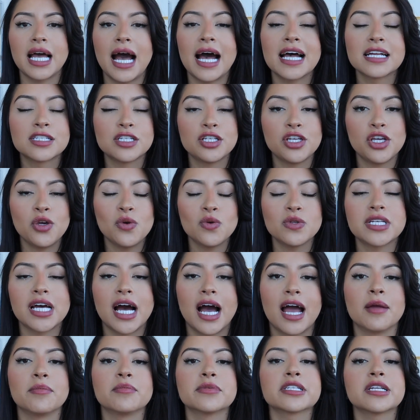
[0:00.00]
as you
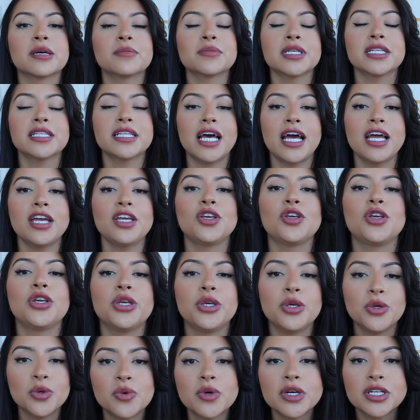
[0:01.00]
time, something that
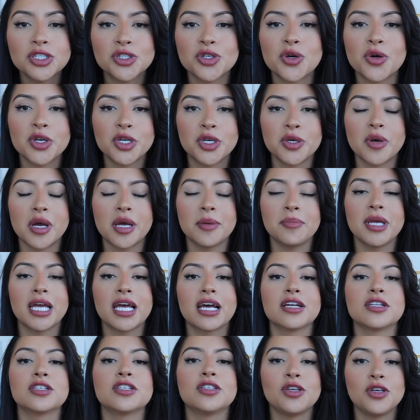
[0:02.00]
you enjoy doing
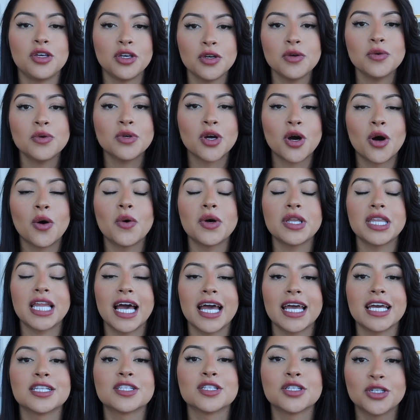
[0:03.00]
because you know
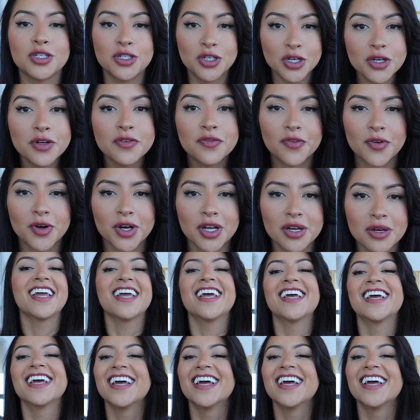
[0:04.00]
that it's good for you.